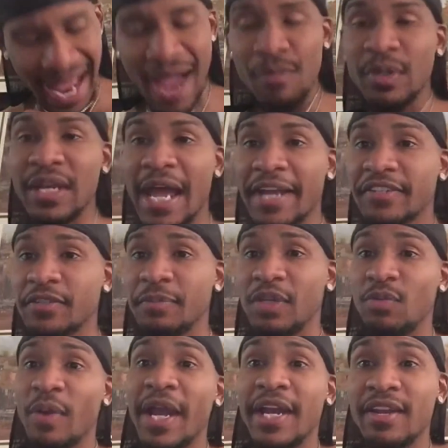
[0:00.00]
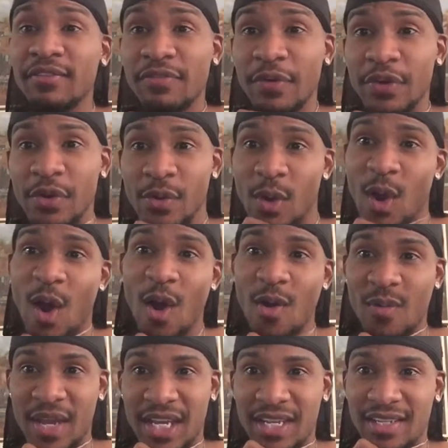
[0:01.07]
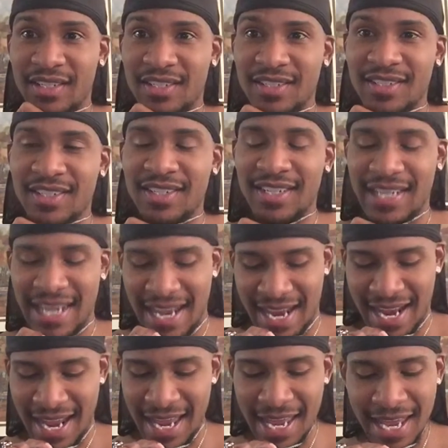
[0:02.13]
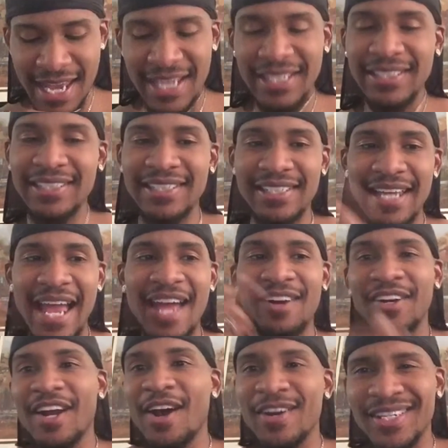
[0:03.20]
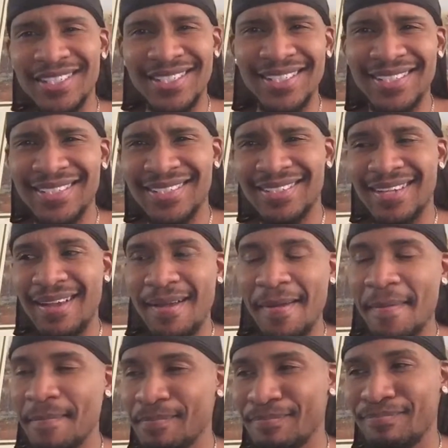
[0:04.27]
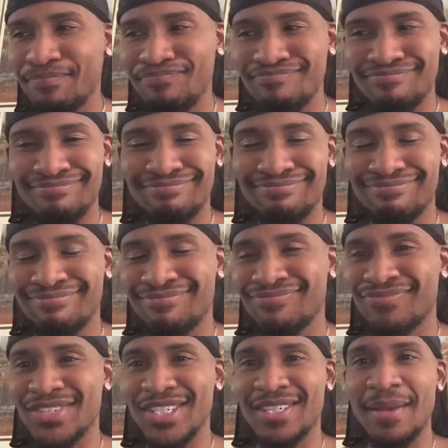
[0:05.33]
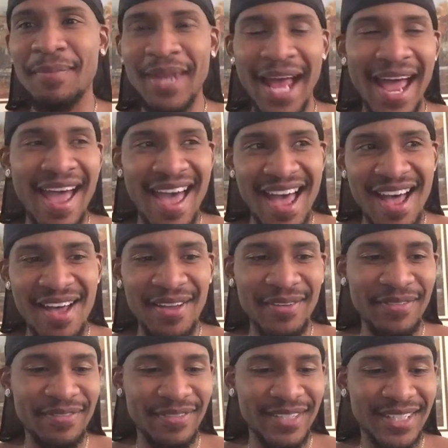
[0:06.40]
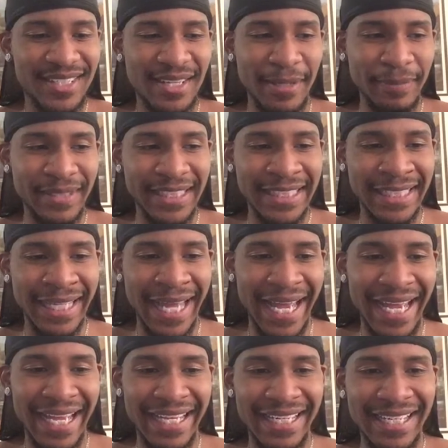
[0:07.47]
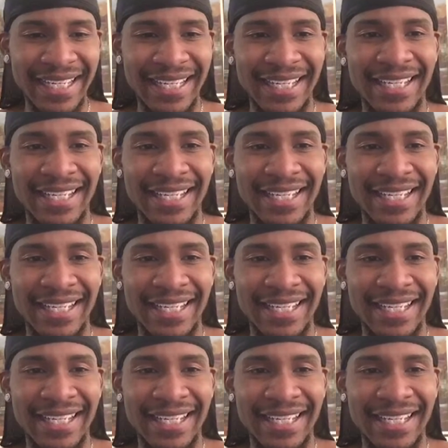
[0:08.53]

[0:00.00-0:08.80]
would like to be waiting for you always. And I don't know, it's just something I have, something that